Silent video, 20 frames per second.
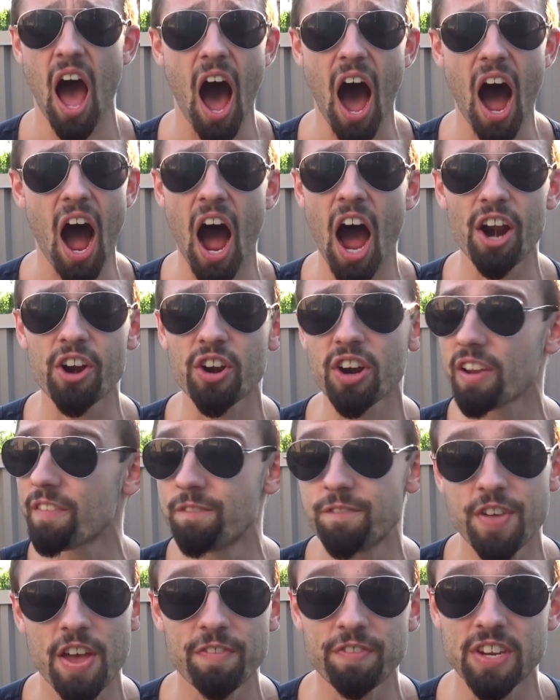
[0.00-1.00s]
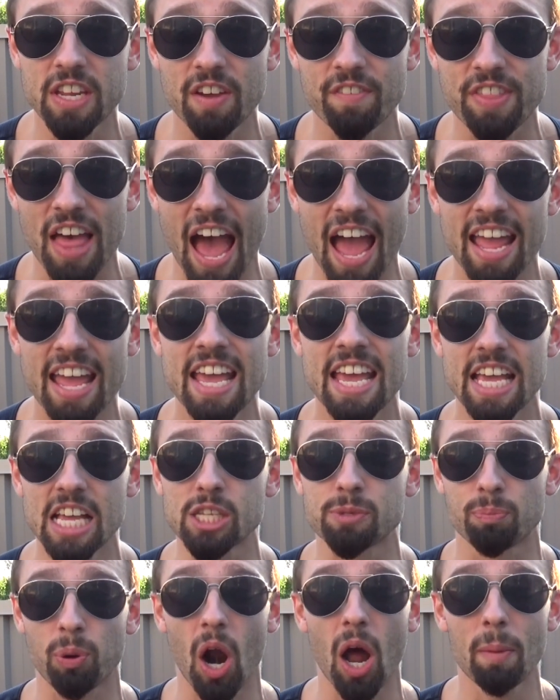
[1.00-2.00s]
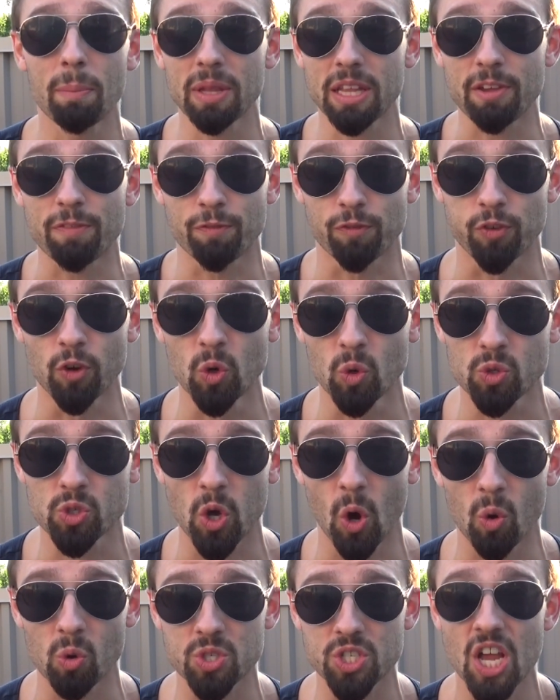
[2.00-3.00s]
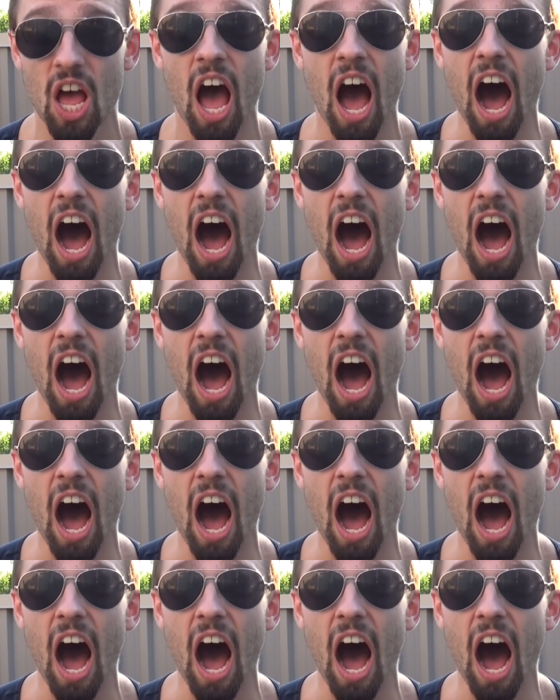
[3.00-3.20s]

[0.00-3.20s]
150 of that is probably fructose.